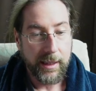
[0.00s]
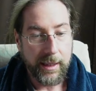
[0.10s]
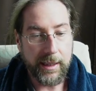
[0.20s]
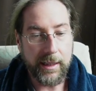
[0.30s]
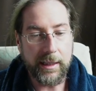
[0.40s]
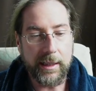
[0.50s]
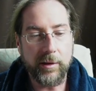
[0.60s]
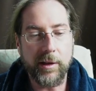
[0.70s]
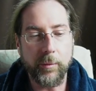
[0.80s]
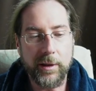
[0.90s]
Uh,
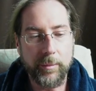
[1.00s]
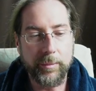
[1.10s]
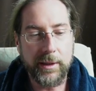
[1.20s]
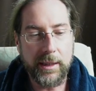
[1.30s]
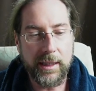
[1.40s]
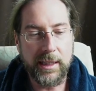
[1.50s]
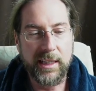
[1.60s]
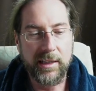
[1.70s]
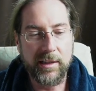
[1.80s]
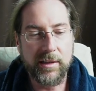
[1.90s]
it, there will be
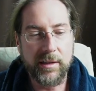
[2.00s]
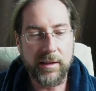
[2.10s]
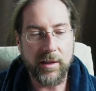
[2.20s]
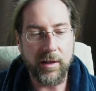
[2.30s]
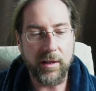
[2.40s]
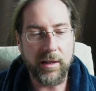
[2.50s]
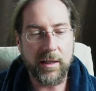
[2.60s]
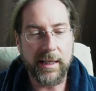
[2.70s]
in-car